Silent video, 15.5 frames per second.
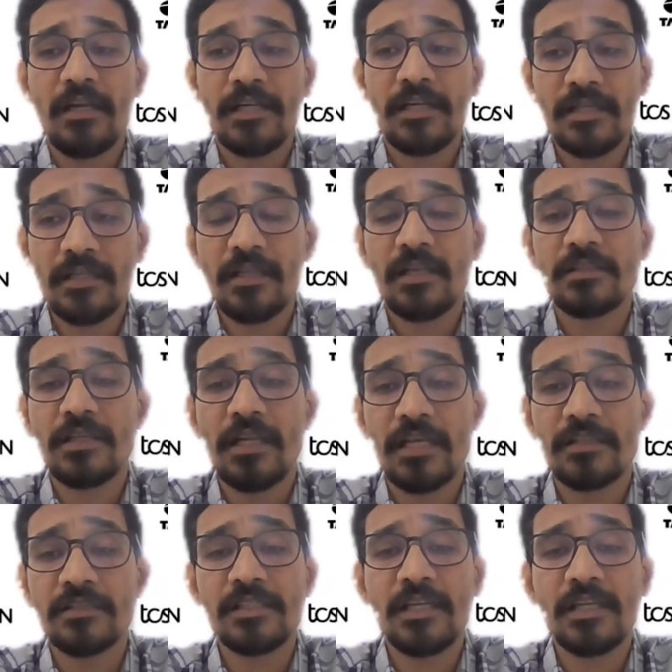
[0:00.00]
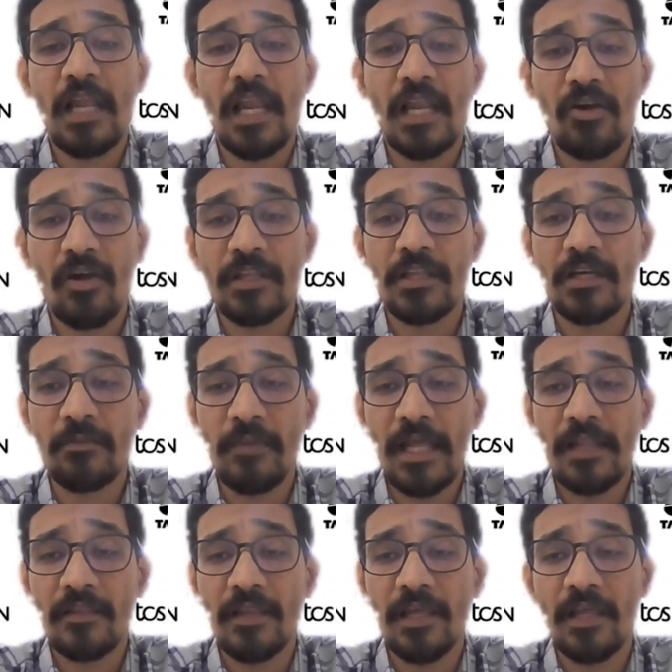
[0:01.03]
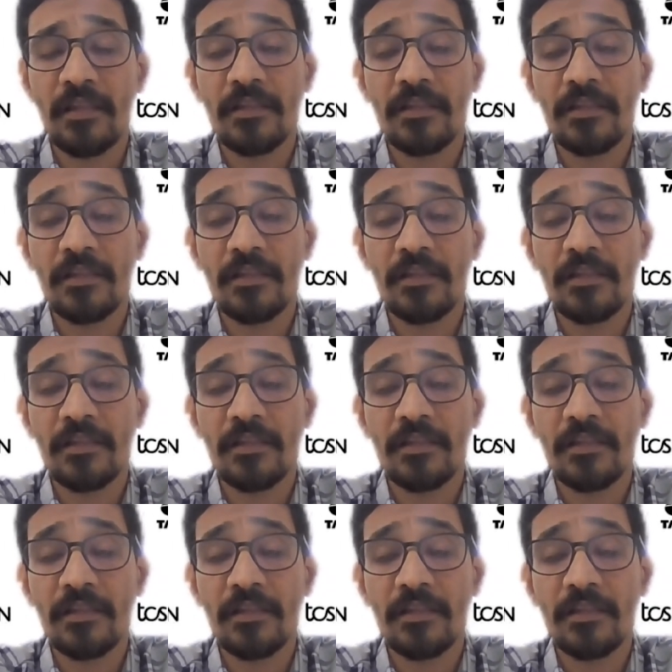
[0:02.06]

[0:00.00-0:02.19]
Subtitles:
Then let's say there is an existing algorithm,